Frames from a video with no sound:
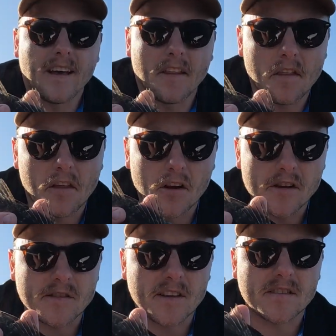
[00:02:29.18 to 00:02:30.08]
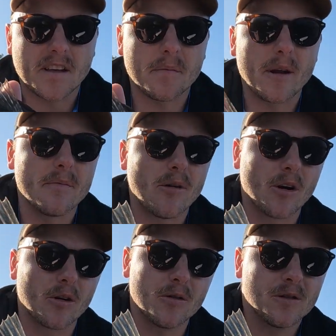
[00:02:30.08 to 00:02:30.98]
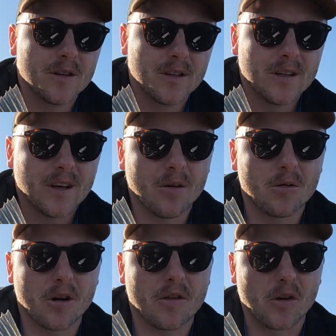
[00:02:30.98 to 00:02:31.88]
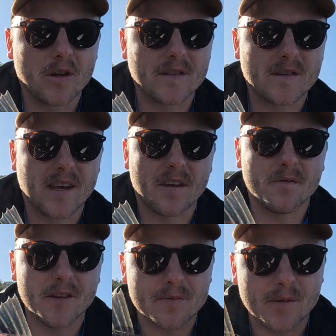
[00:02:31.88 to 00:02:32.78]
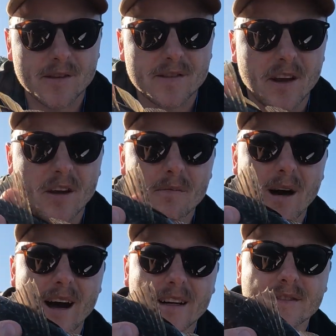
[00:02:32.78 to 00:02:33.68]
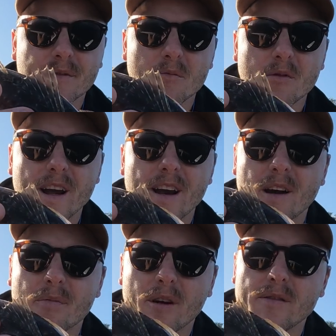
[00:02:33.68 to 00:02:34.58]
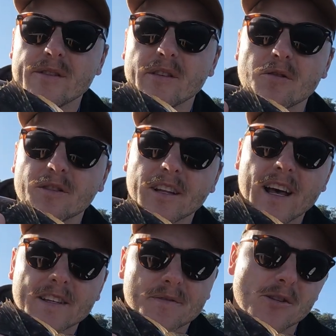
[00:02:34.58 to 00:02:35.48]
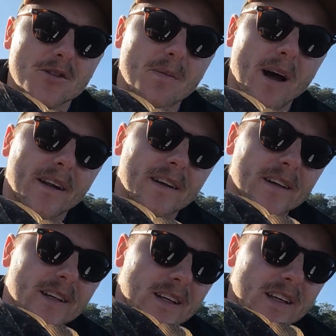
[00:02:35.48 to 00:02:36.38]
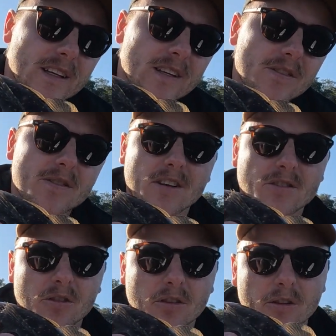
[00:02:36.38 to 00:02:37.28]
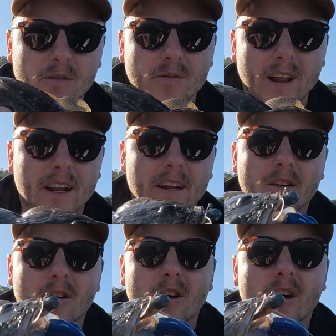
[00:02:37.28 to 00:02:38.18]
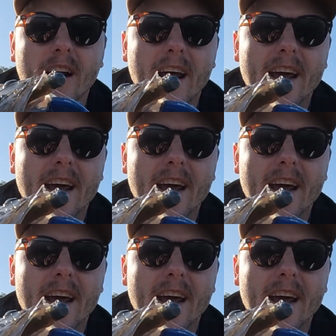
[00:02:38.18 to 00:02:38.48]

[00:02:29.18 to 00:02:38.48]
Another 36 centimetre model. I would have thought it's the same fish, but there's no marks from where I previously hooked the last fish. But such a good little flathead on